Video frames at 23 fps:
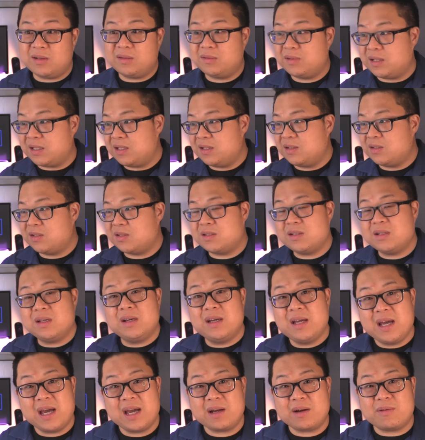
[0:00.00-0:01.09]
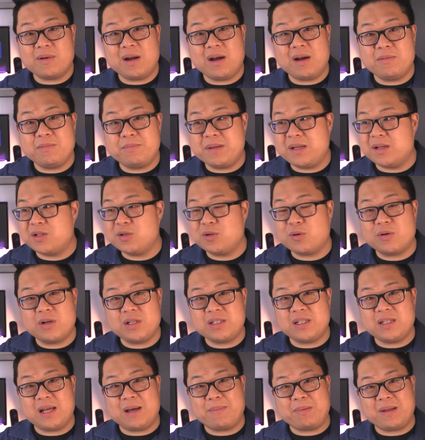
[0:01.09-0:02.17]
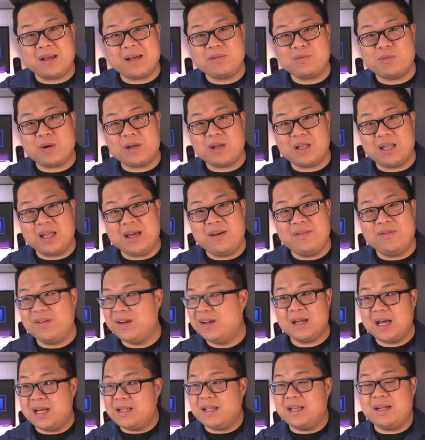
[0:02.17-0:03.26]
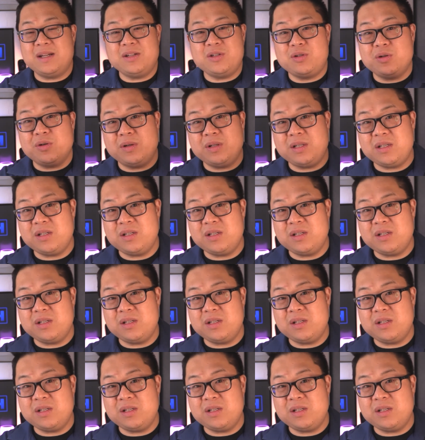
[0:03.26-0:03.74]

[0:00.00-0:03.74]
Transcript: they just hang around, be a tourist in that place where you live and then enjoy the